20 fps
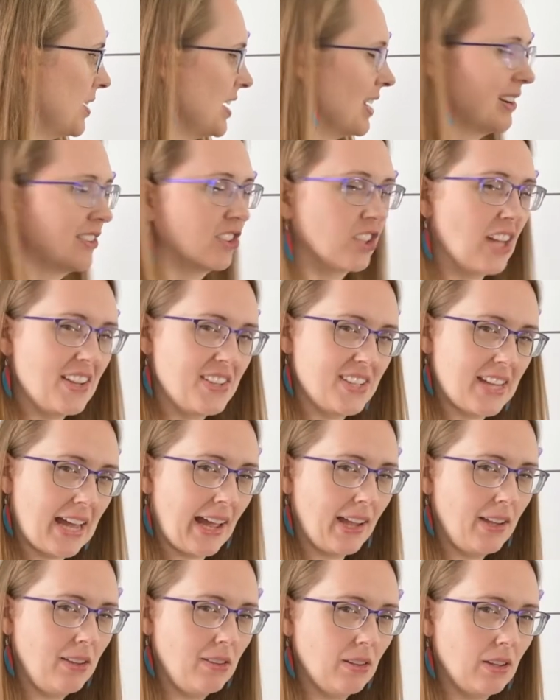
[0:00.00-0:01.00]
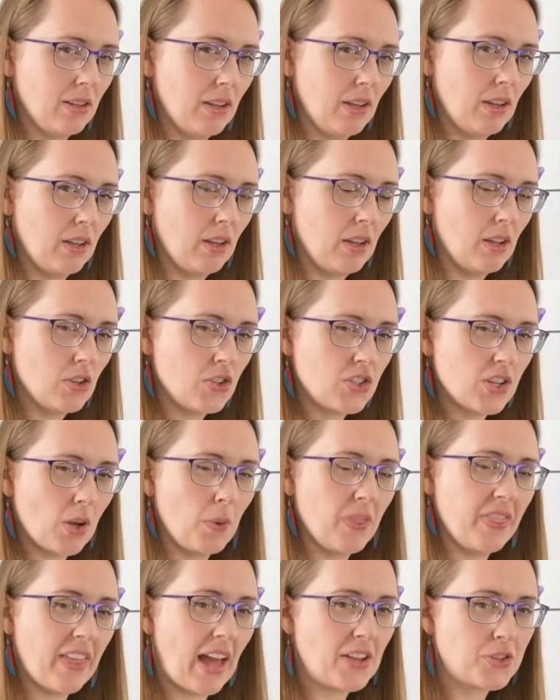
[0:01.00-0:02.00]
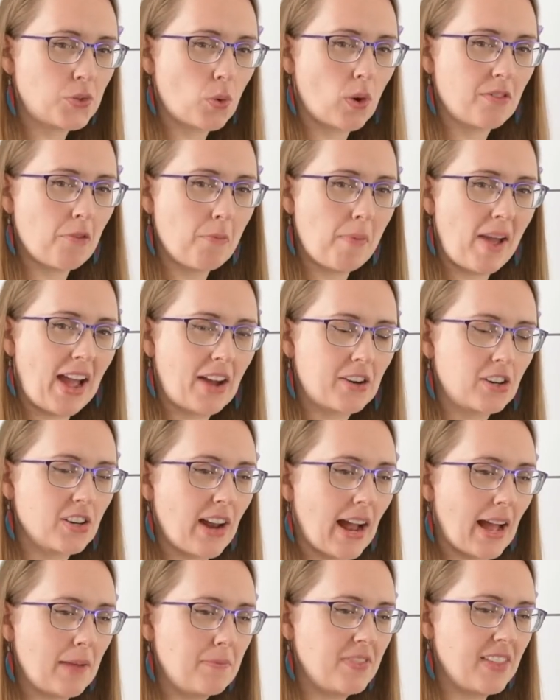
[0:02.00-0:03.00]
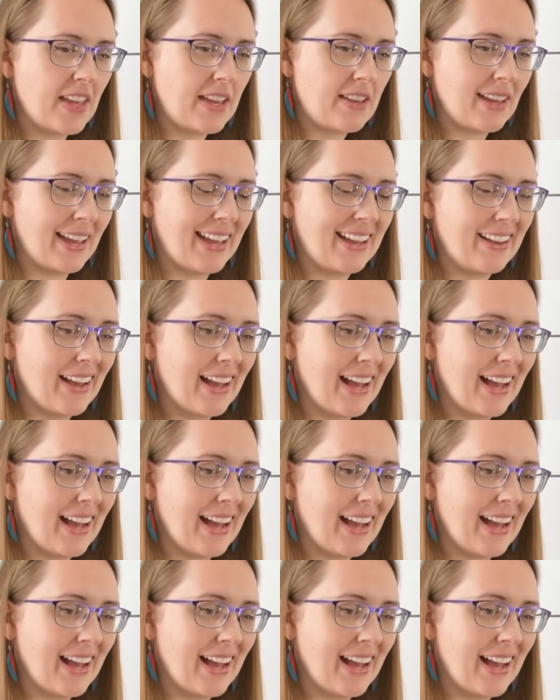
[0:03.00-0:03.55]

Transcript: and GlycA. So with that sort of a pattern, I'm thinking,